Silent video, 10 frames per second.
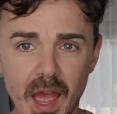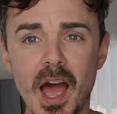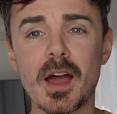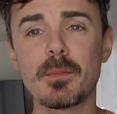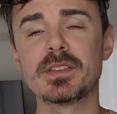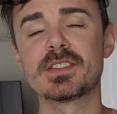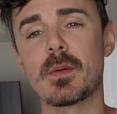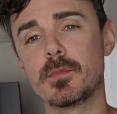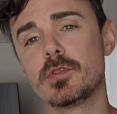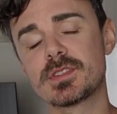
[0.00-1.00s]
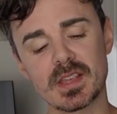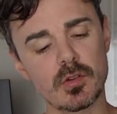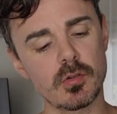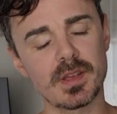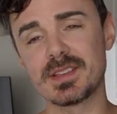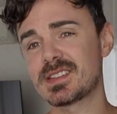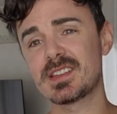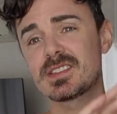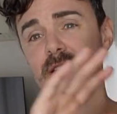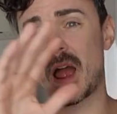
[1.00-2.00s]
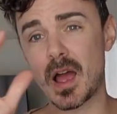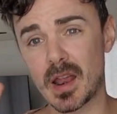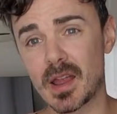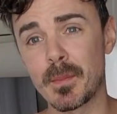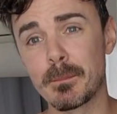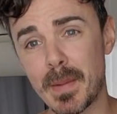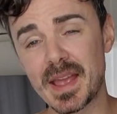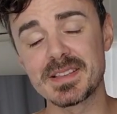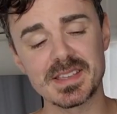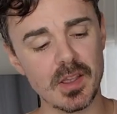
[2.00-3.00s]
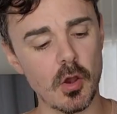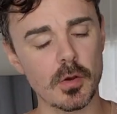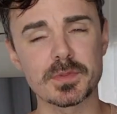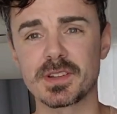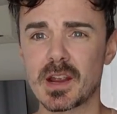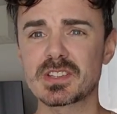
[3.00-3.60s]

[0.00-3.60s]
Carman's muesli cookies, these are an amazing option.